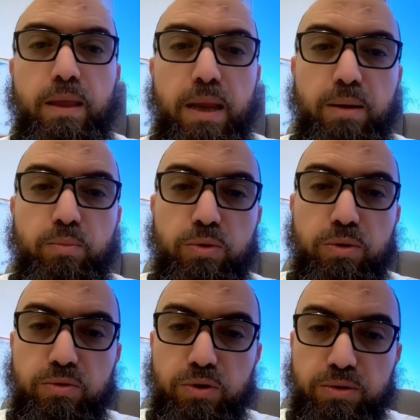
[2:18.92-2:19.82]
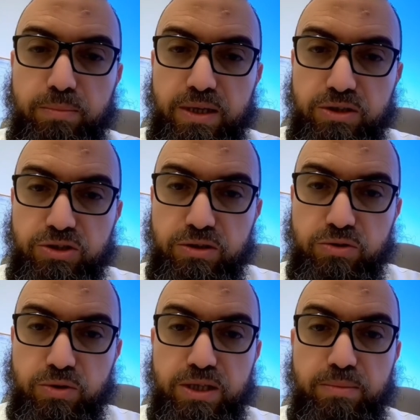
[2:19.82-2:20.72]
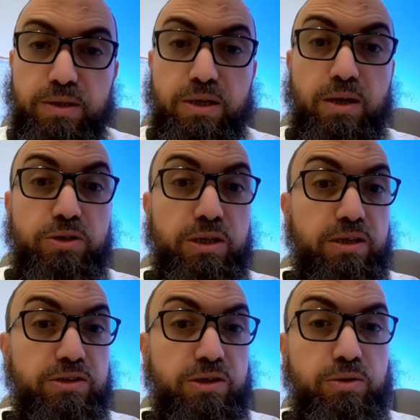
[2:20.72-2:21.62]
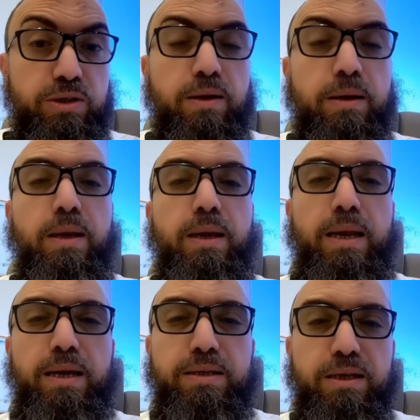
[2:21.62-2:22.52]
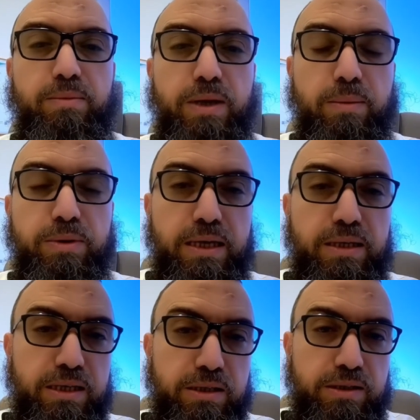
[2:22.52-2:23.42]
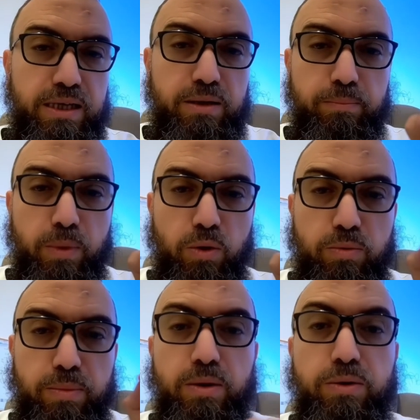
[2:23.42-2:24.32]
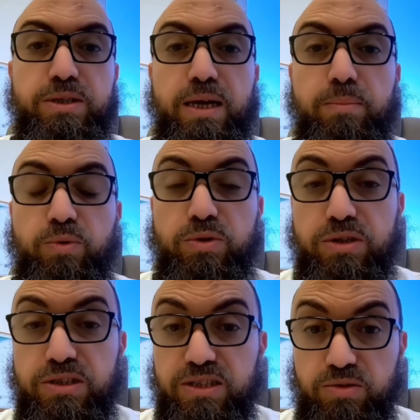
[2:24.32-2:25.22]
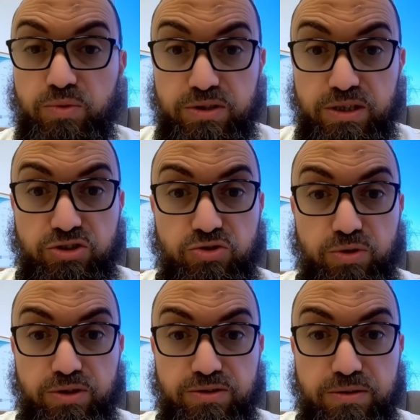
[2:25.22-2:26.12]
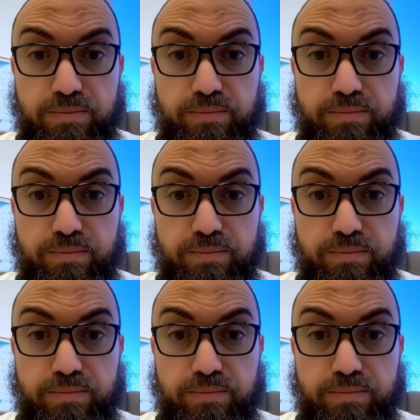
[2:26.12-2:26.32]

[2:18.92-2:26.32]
and we refer the patient to a hematology consultant, and sometimes they need to take a bone marrow sample to see what the issue is.